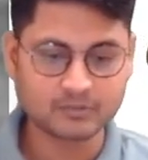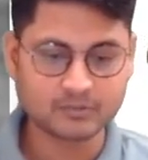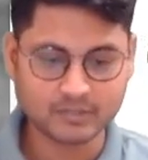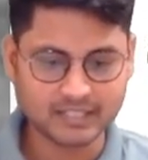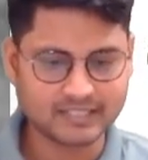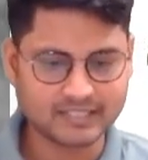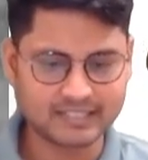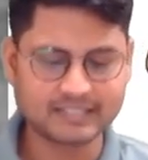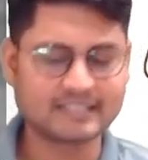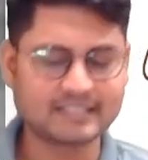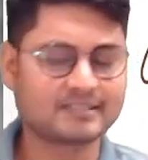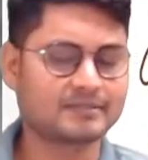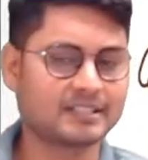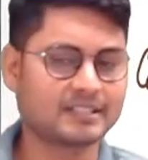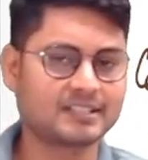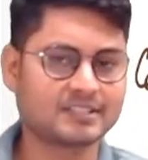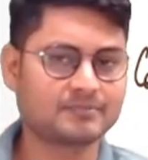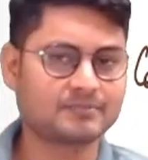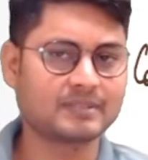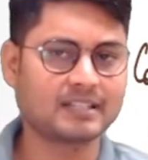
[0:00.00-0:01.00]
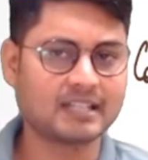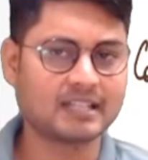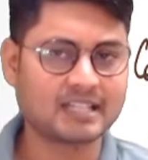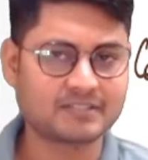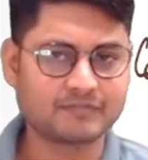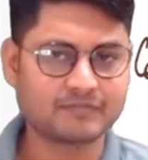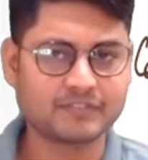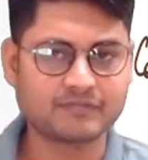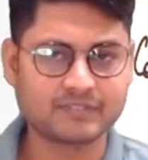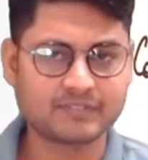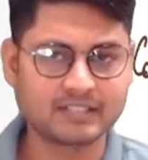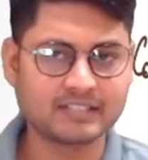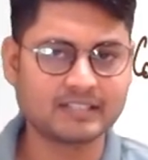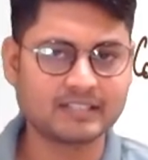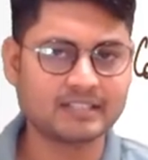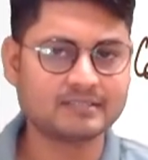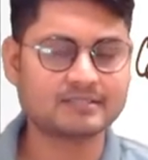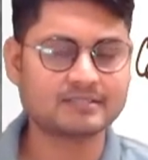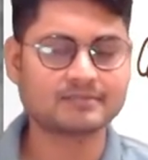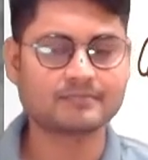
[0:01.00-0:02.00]
Okay, it has been last 15
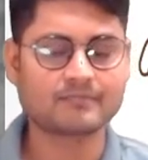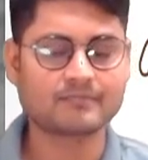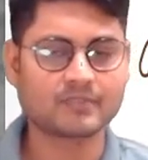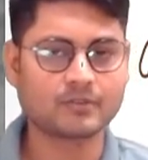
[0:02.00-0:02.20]
days.